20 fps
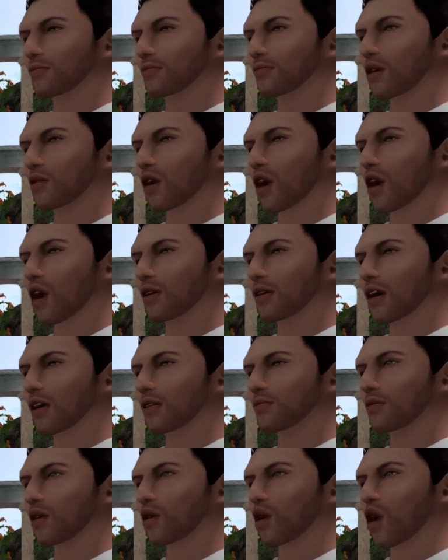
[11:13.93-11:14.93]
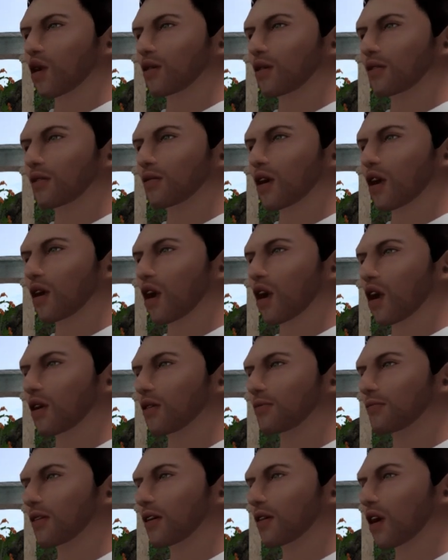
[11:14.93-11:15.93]
in the past, a lot of times
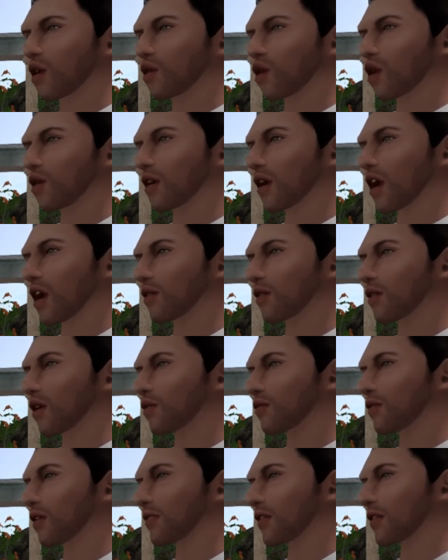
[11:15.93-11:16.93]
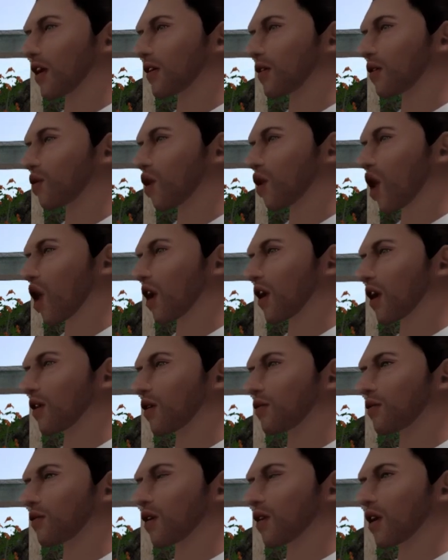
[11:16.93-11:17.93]
that happened, grandparents would
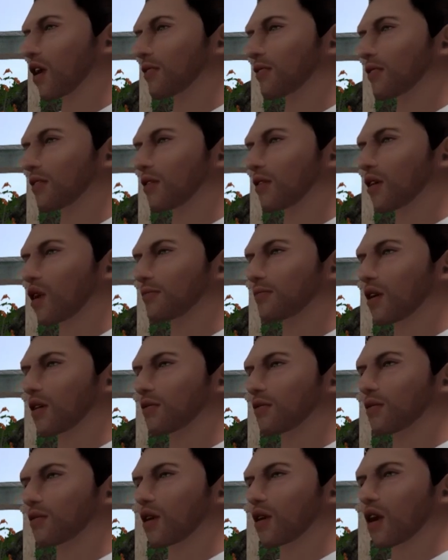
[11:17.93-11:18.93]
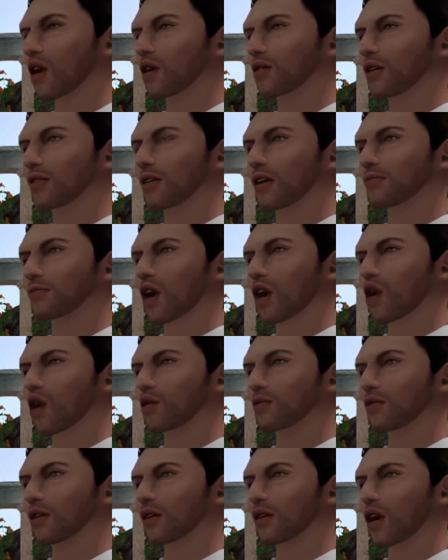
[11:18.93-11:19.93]
stay with the grandchildren and
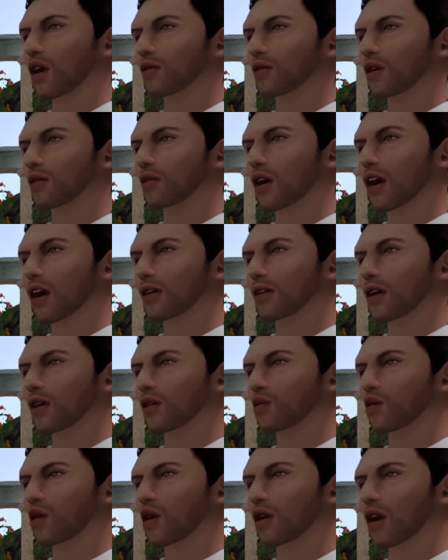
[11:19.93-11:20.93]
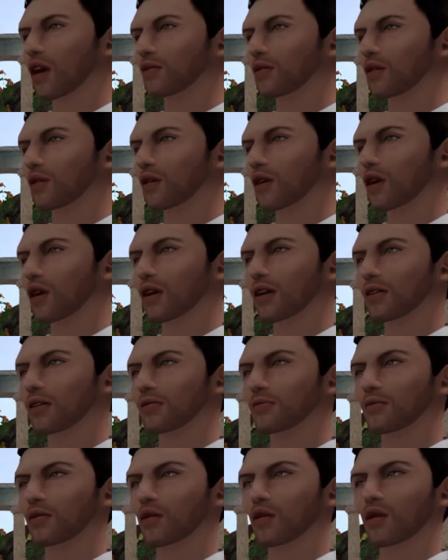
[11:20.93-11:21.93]
will help them to bring up.
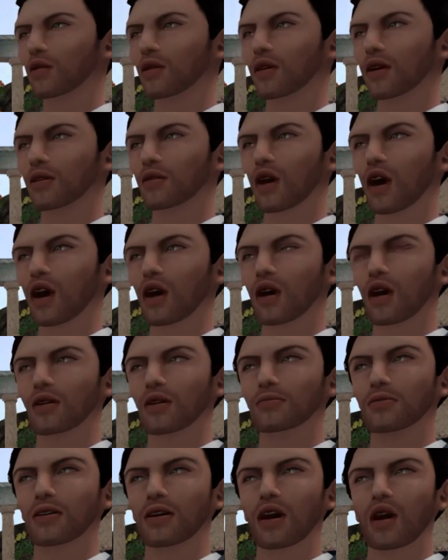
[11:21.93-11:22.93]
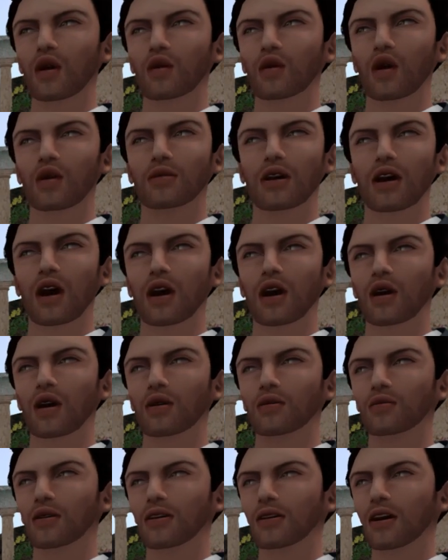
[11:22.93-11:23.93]
Unfortunately, nowadays, it's
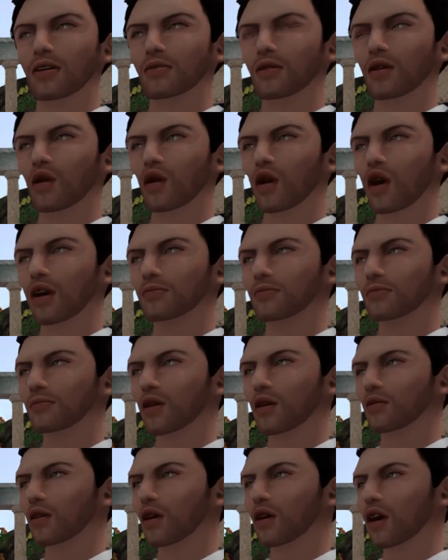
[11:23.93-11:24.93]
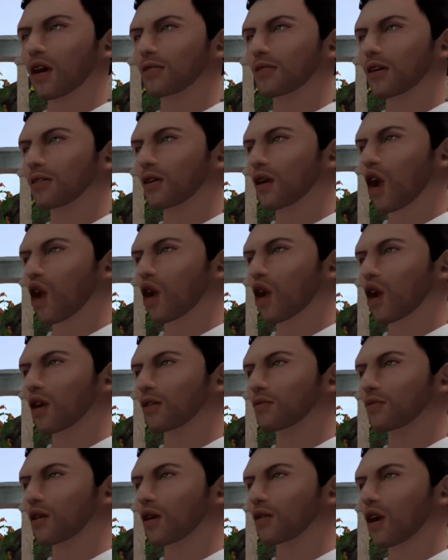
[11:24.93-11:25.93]
very difficult. Both parents work
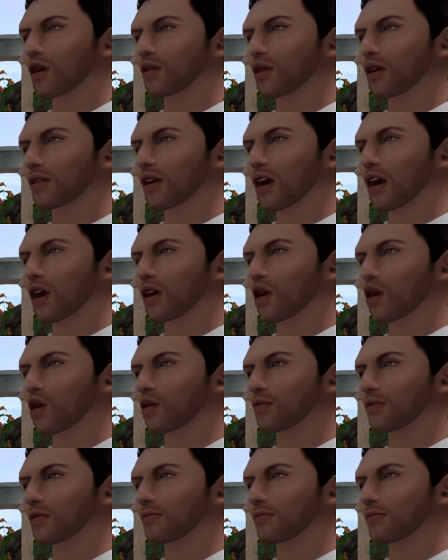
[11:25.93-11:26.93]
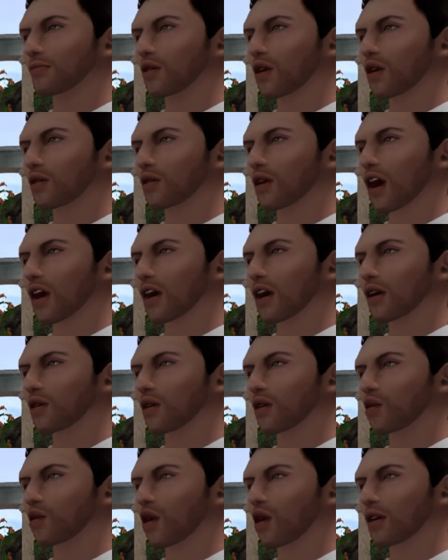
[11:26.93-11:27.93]
full time. It's very
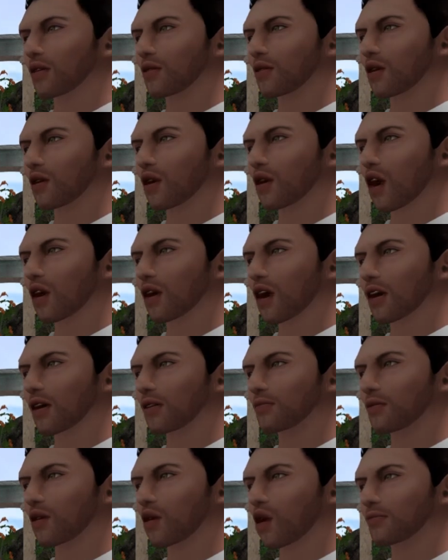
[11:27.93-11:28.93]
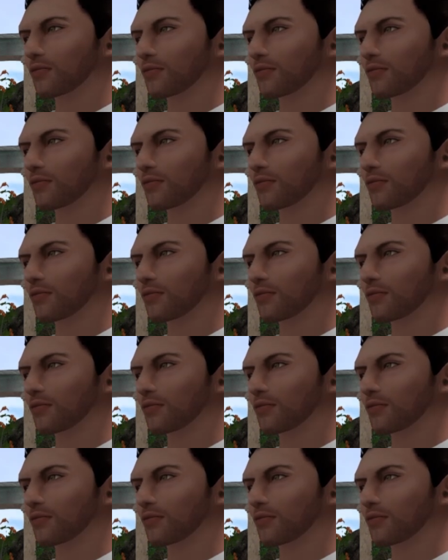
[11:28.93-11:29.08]
difficult to look after them.